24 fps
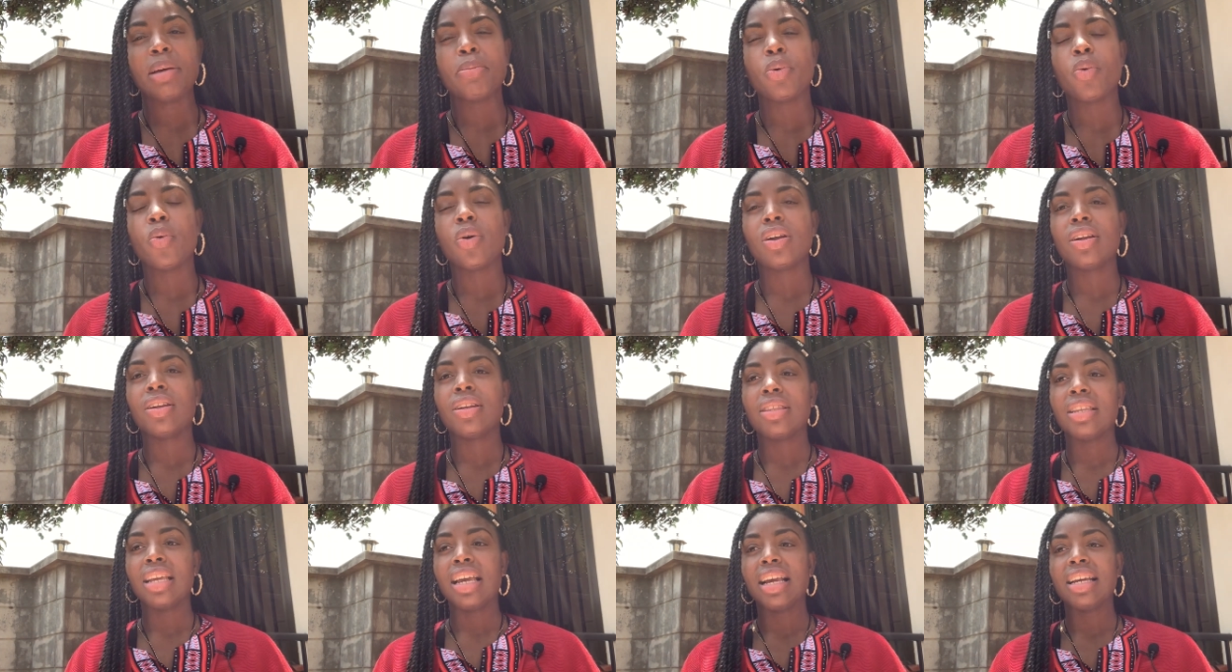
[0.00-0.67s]
But one of
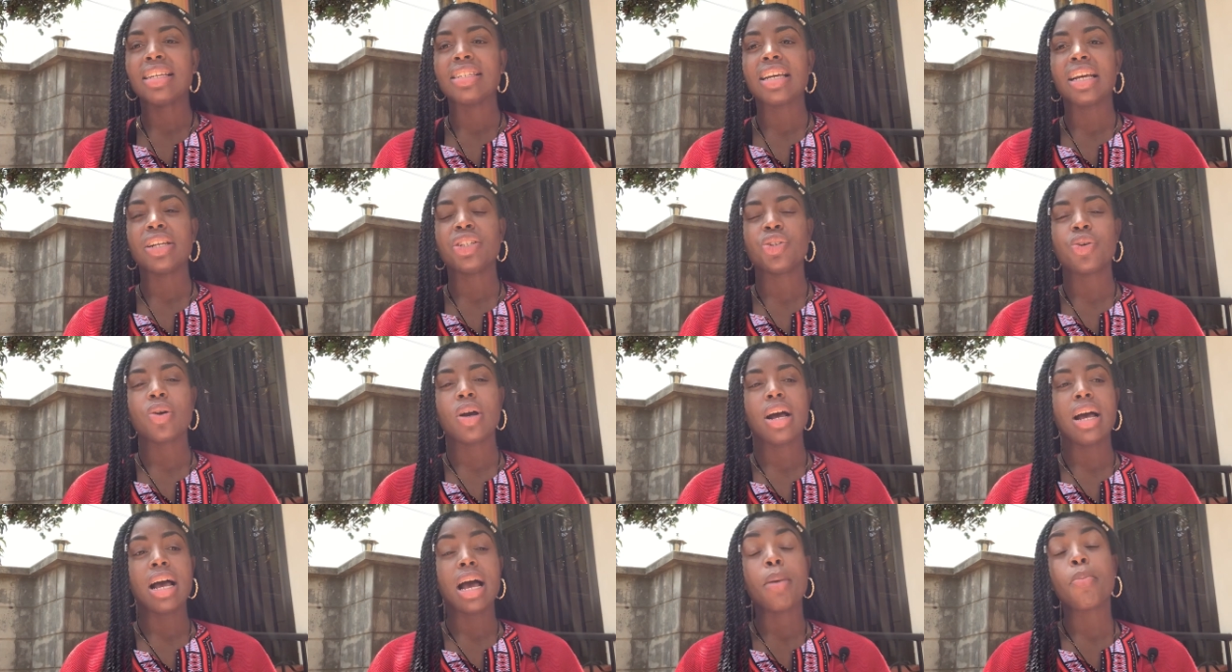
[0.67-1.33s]
the things I
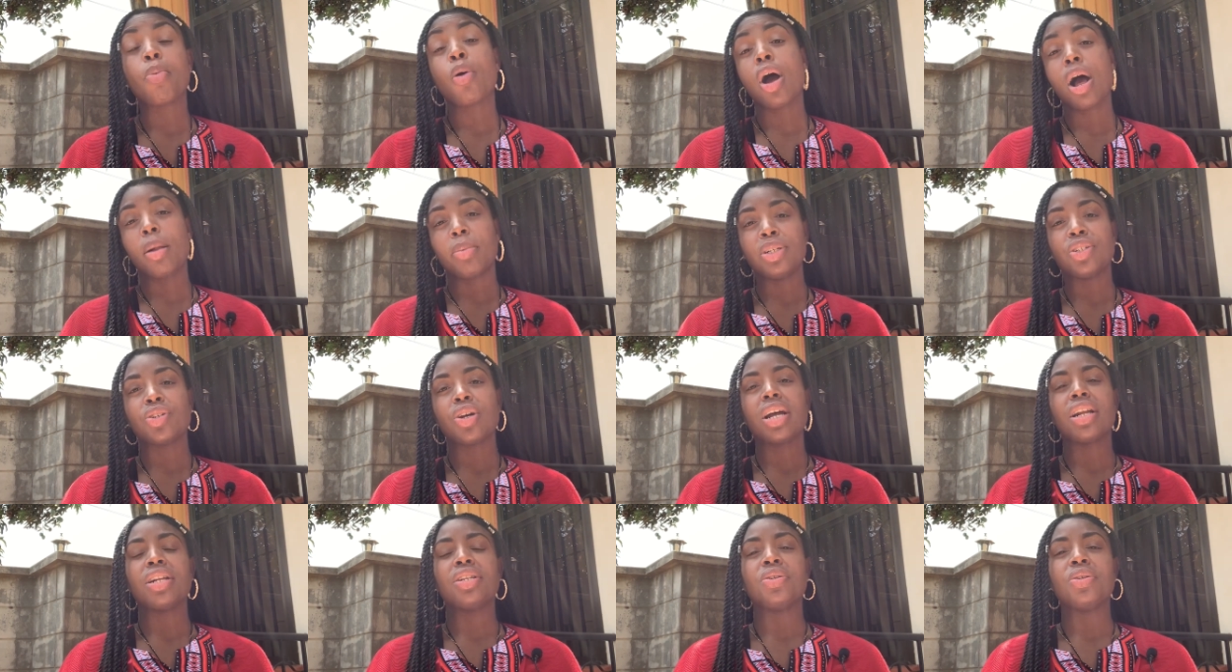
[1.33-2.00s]
try, I probably
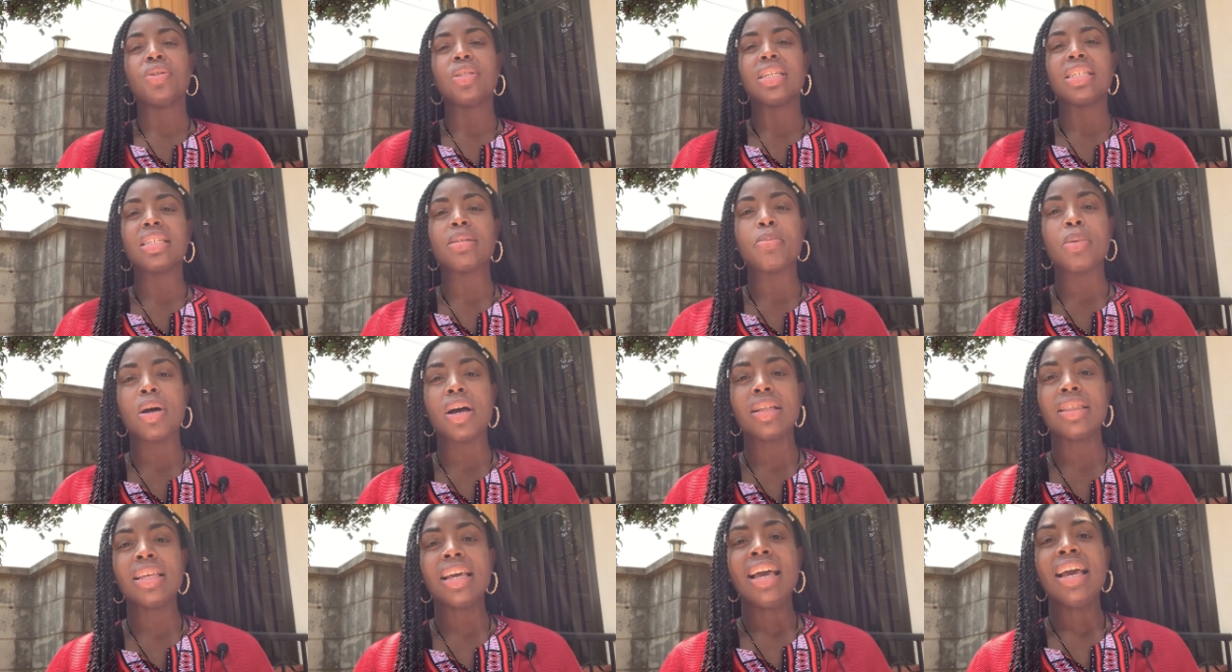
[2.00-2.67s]
try to do this
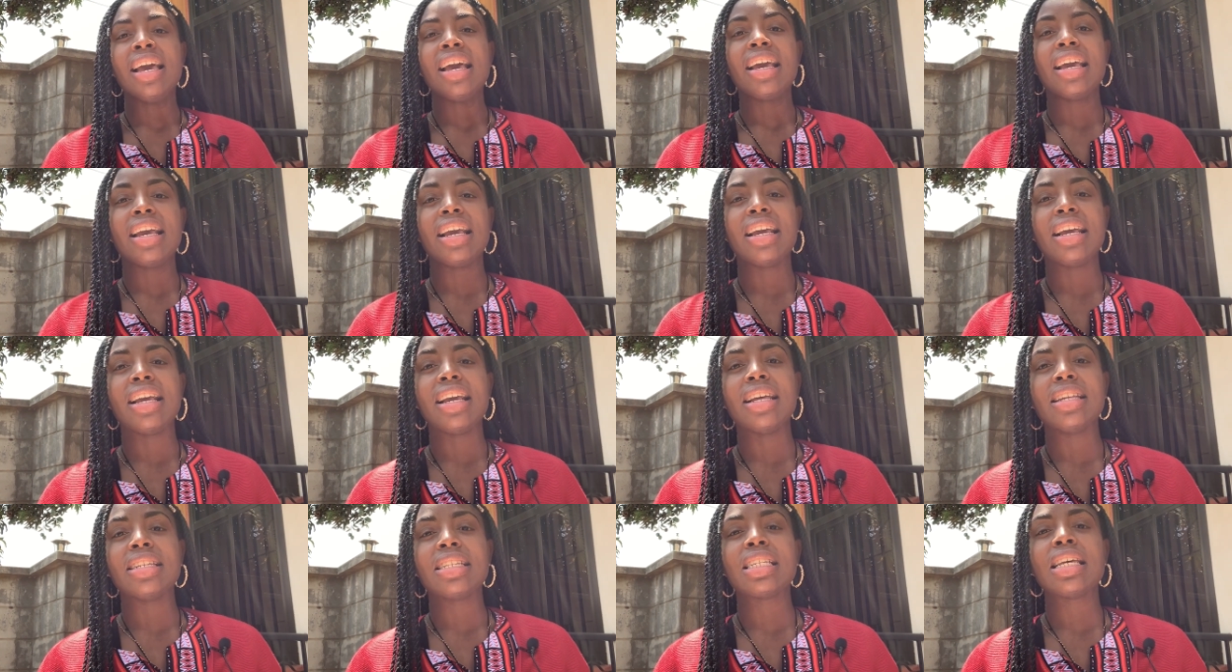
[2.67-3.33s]
month
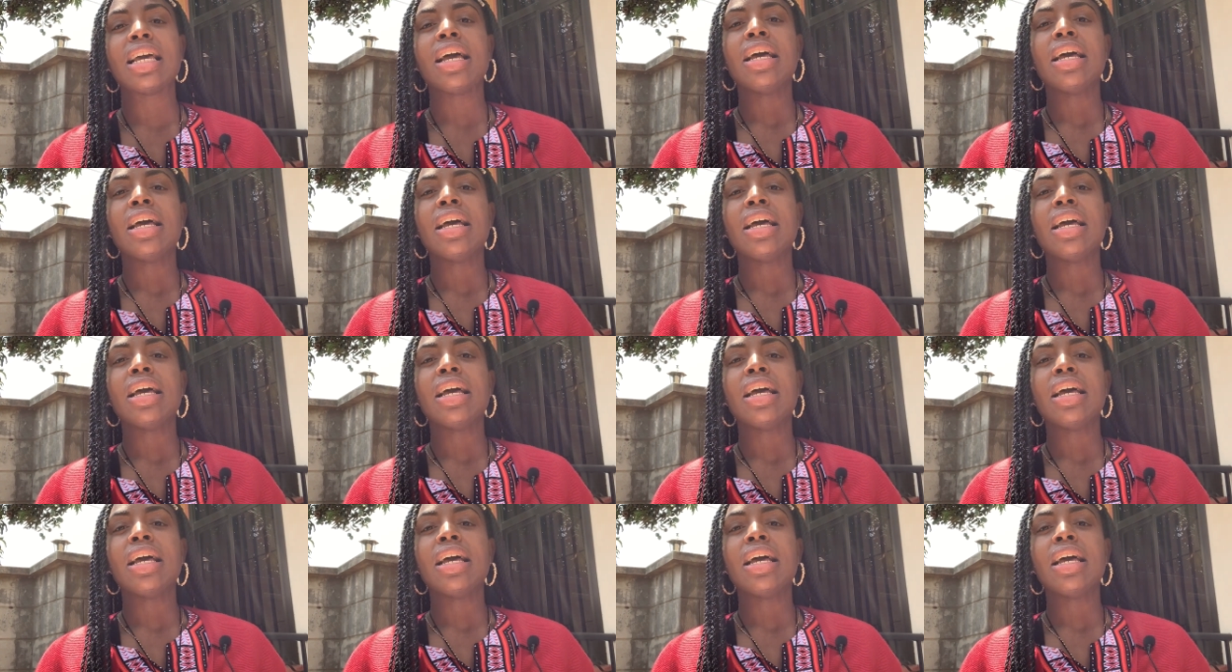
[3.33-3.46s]
is